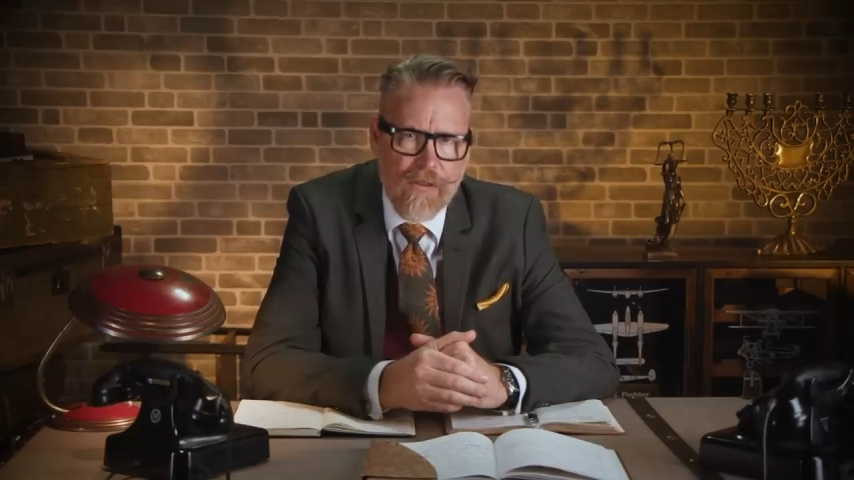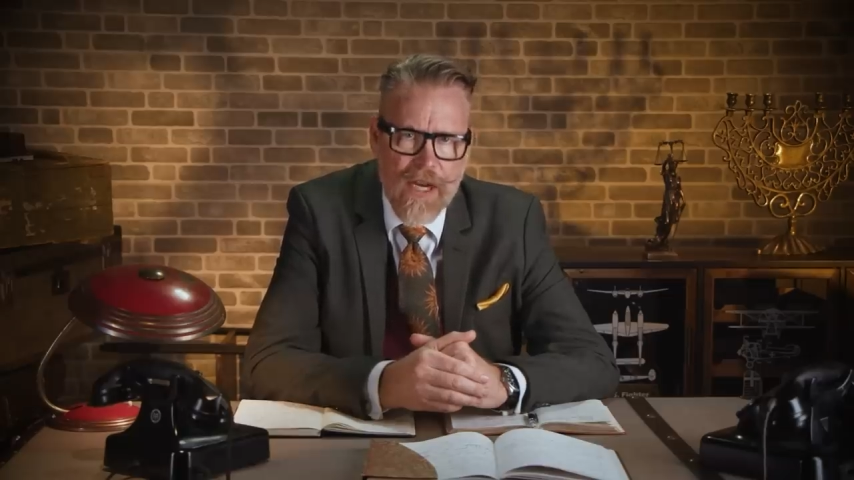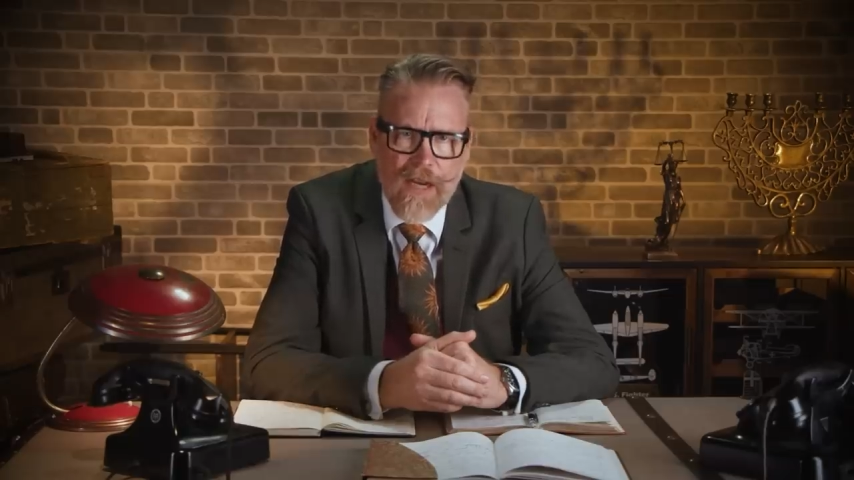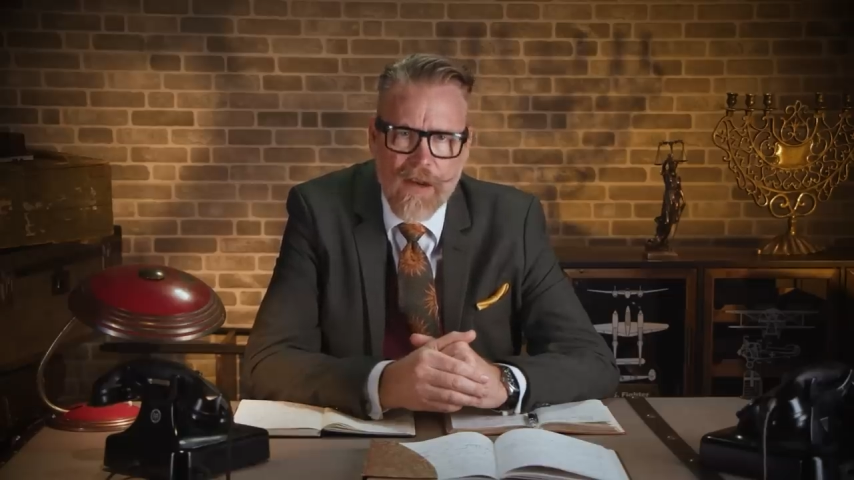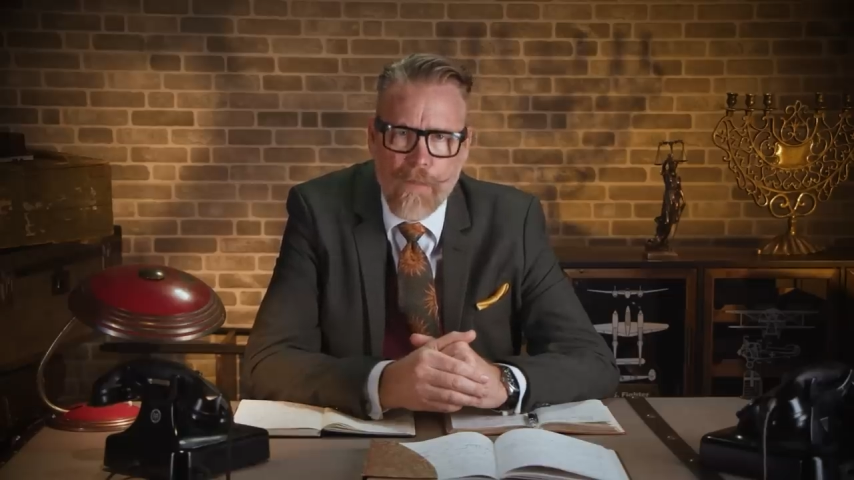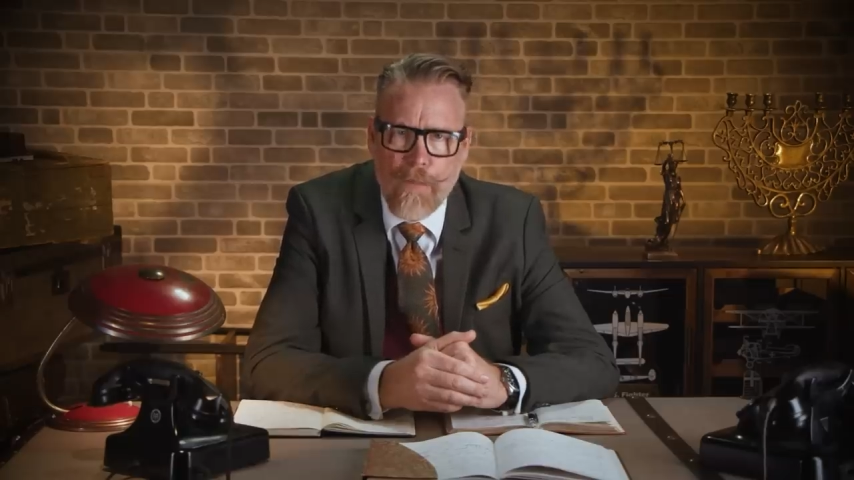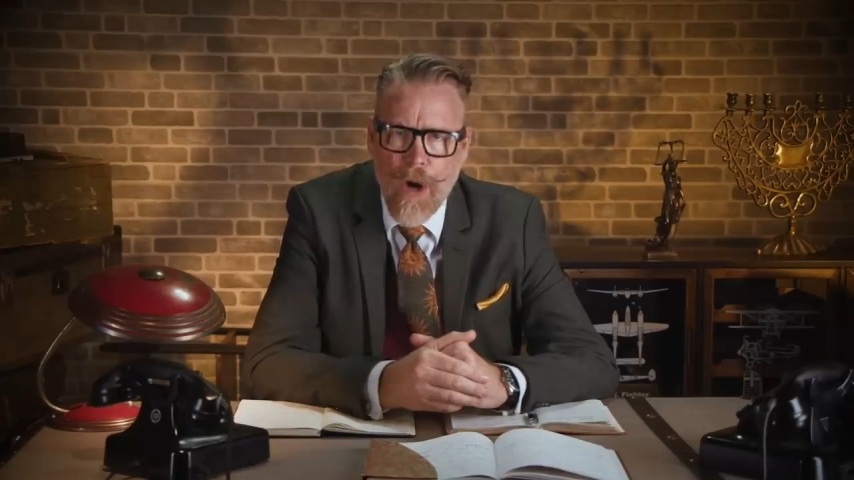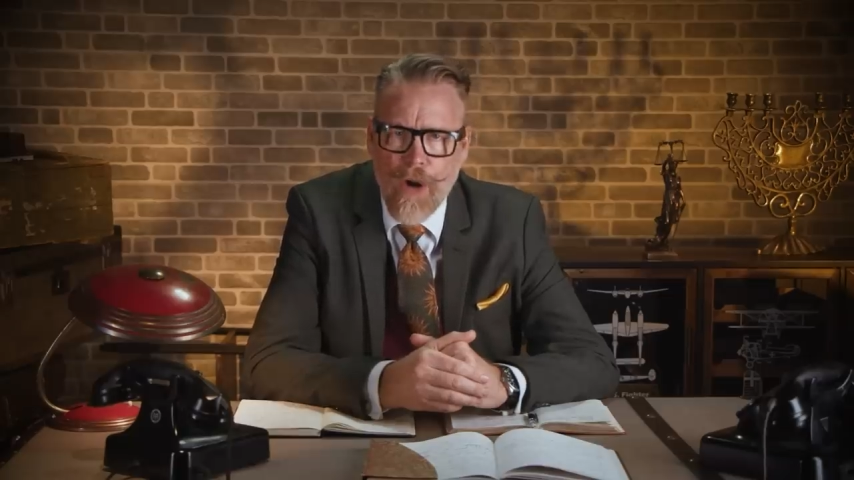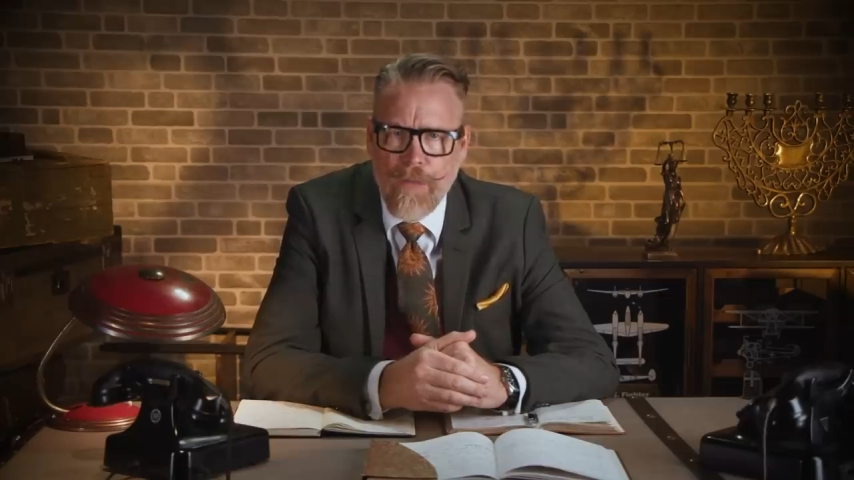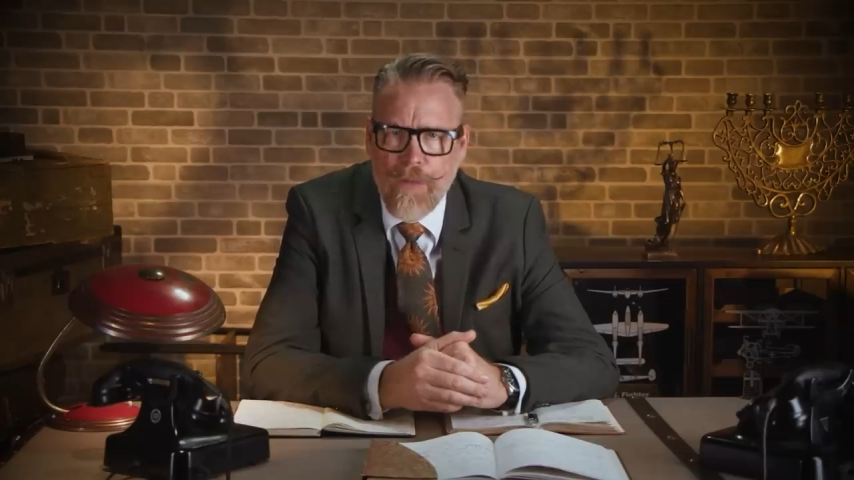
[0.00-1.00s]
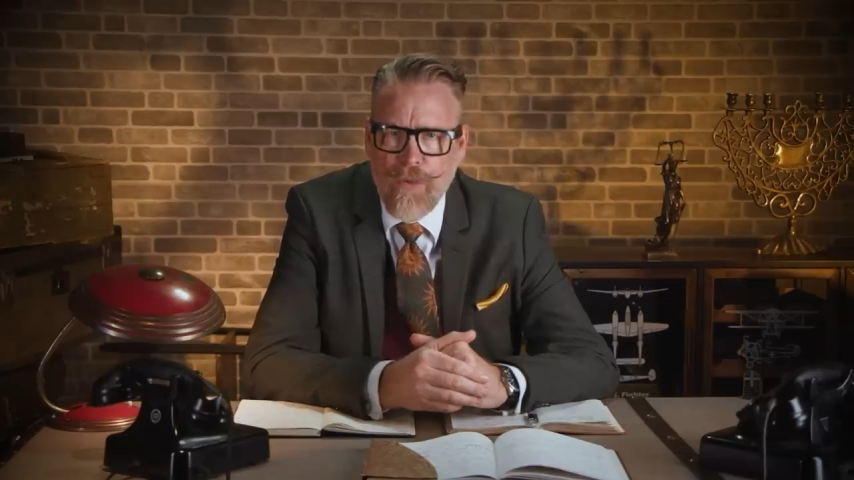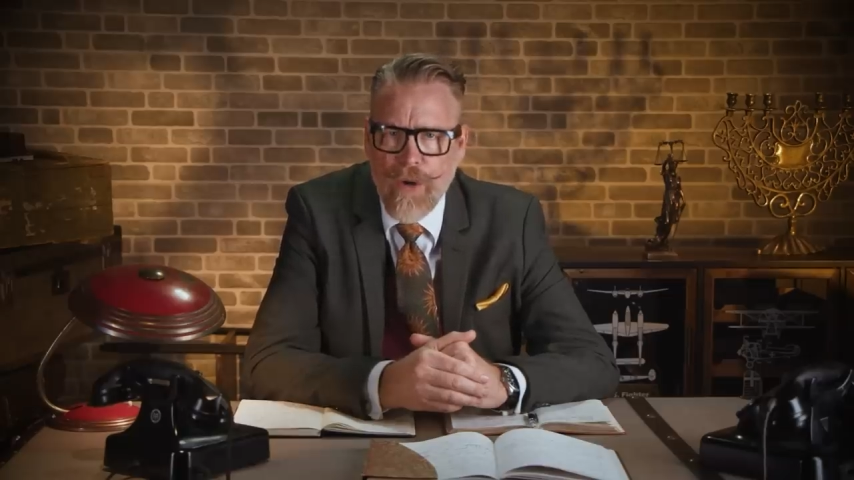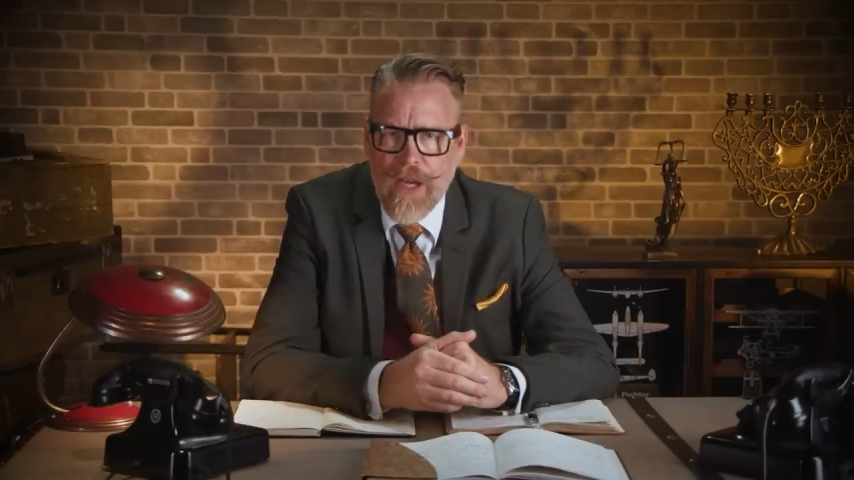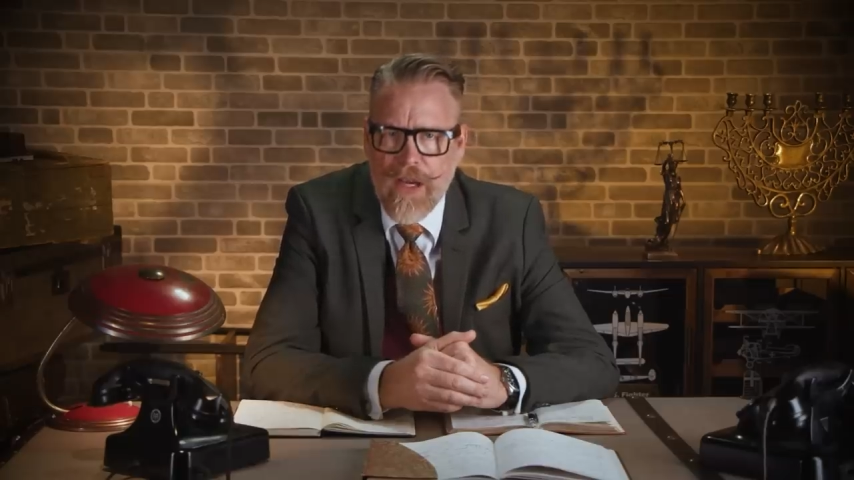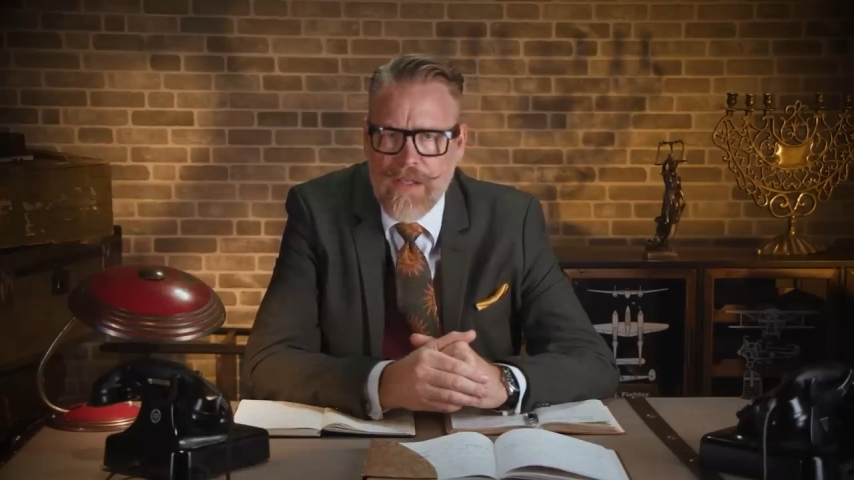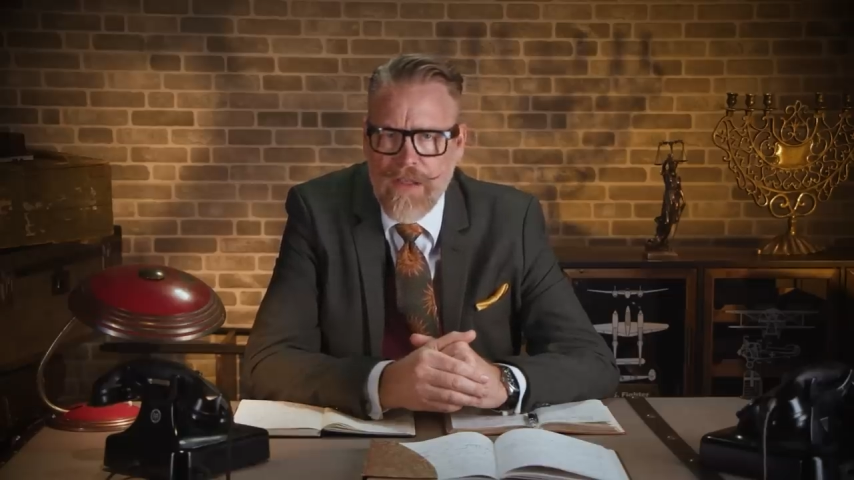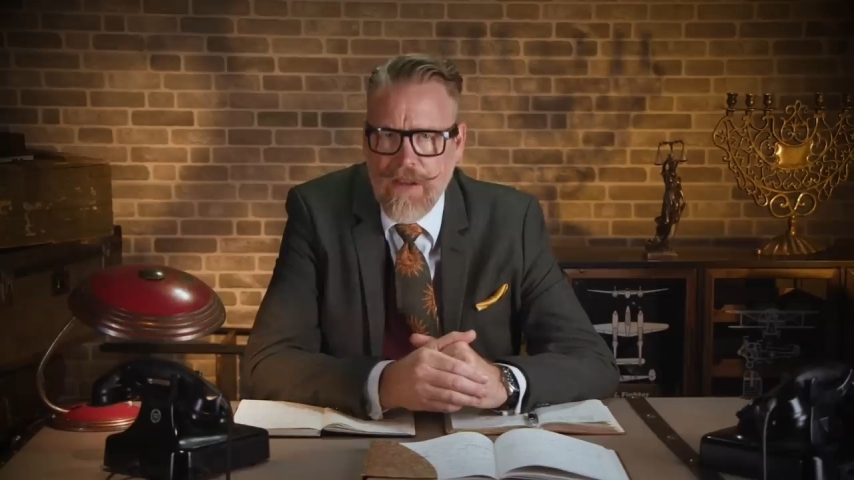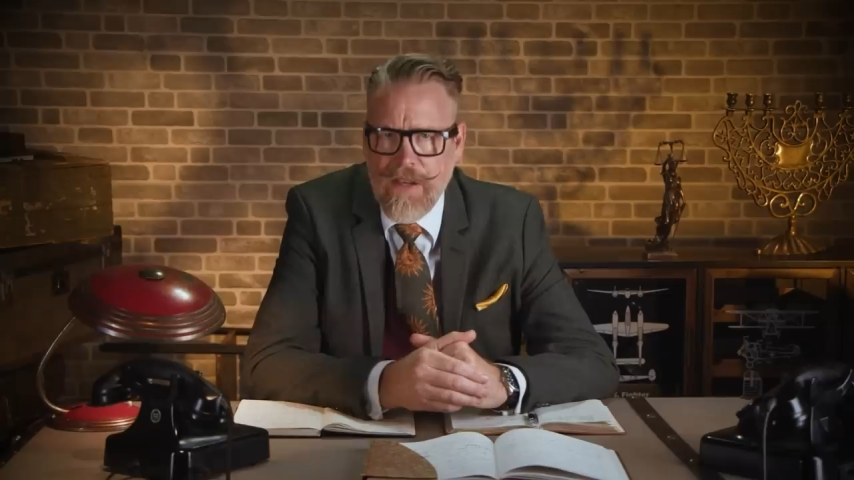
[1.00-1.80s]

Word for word: created a bond between us in